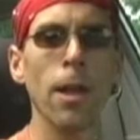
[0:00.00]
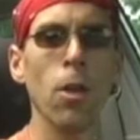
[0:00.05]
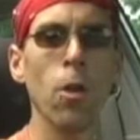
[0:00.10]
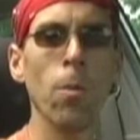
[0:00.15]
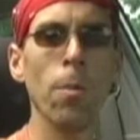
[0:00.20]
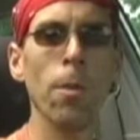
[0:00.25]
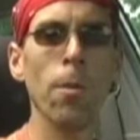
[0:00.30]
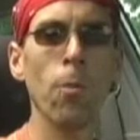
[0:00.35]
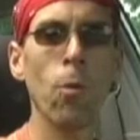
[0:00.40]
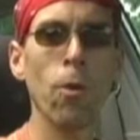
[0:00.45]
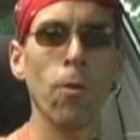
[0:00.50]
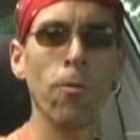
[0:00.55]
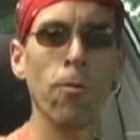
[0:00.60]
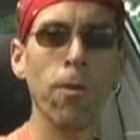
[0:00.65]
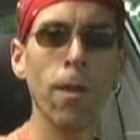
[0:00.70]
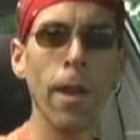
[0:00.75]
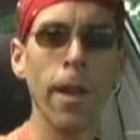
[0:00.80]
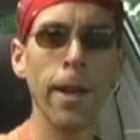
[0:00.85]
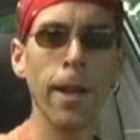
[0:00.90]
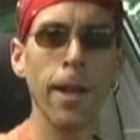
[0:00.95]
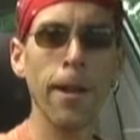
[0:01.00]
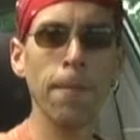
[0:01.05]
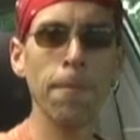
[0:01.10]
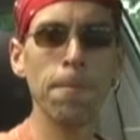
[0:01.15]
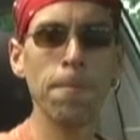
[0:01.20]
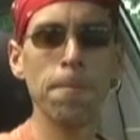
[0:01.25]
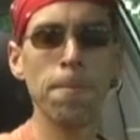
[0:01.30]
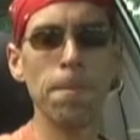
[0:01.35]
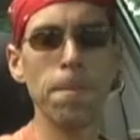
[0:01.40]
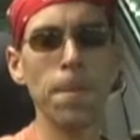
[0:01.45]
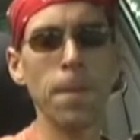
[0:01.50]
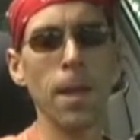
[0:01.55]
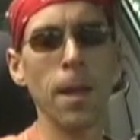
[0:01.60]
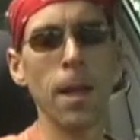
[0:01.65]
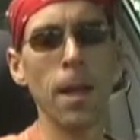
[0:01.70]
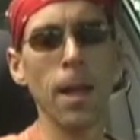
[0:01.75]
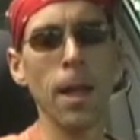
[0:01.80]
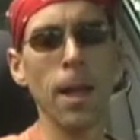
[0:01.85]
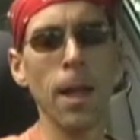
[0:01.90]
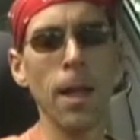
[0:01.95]
a little bit more floody.
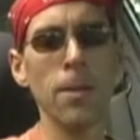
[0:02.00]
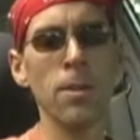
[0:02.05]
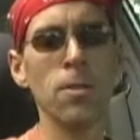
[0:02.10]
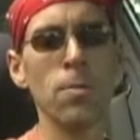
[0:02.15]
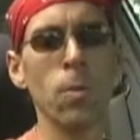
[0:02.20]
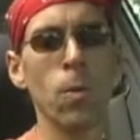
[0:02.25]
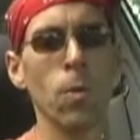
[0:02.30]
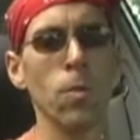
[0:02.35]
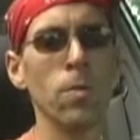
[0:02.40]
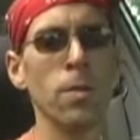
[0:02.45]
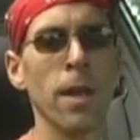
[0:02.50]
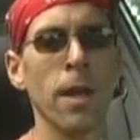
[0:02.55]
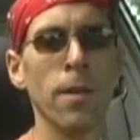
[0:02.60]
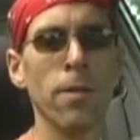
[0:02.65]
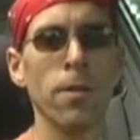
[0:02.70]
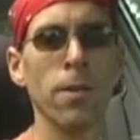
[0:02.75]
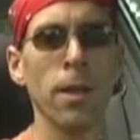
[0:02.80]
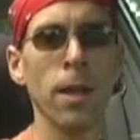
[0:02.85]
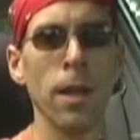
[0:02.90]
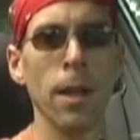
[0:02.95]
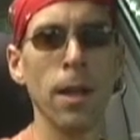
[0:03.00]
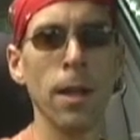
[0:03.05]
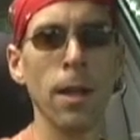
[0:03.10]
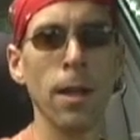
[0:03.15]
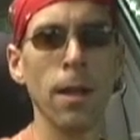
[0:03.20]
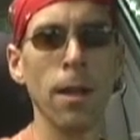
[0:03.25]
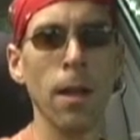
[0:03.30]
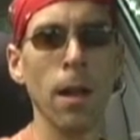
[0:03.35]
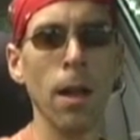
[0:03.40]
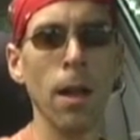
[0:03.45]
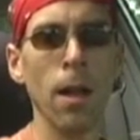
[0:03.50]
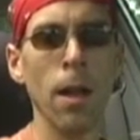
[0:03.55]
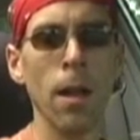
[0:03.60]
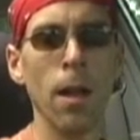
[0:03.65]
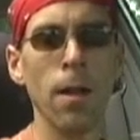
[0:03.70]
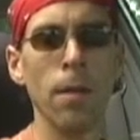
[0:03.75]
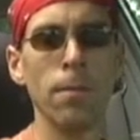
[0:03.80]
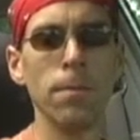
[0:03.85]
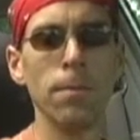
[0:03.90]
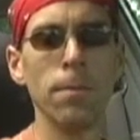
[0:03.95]
It smooths out the
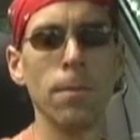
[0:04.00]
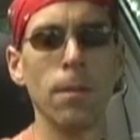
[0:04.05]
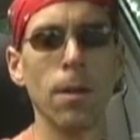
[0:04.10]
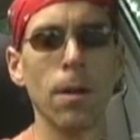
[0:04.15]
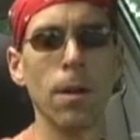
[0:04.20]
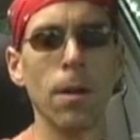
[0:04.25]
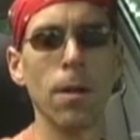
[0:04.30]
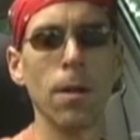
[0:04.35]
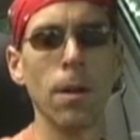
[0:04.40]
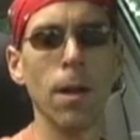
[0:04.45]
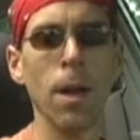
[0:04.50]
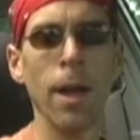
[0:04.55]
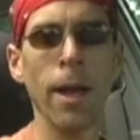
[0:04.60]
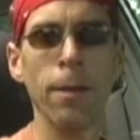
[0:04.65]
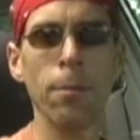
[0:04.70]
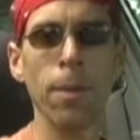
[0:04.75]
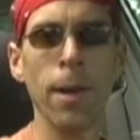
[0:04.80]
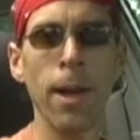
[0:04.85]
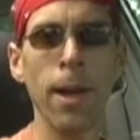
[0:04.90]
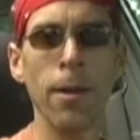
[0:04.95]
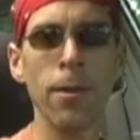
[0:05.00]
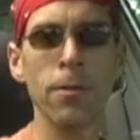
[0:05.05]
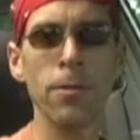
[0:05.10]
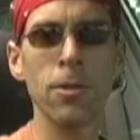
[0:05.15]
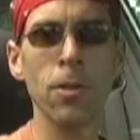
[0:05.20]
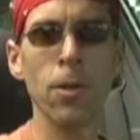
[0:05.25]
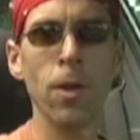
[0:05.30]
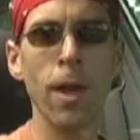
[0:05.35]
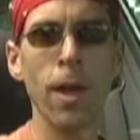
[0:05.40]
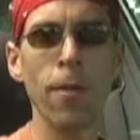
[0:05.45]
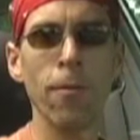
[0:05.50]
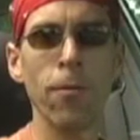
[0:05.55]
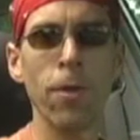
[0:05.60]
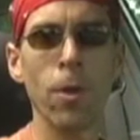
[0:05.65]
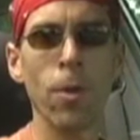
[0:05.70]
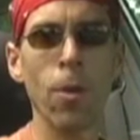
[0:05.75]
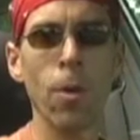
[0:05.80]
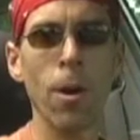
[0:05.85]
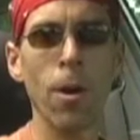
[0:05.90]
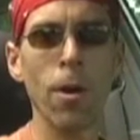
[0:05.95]
light pattern so you have
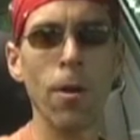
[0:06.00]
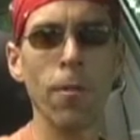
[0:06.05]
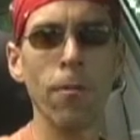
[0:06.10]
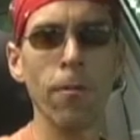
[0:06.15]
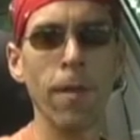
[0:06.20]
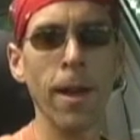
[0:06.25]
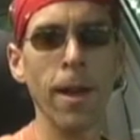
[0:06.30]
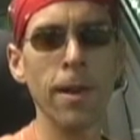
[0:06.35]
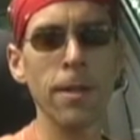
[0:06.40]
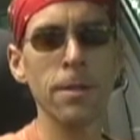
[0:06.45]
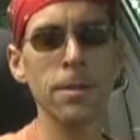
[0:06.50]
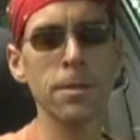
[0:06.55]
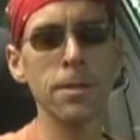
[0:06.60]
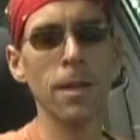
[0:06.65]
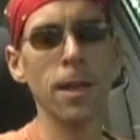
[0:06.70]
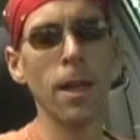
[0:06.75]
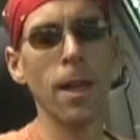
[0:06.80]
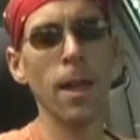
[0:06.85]
fewer artifacts,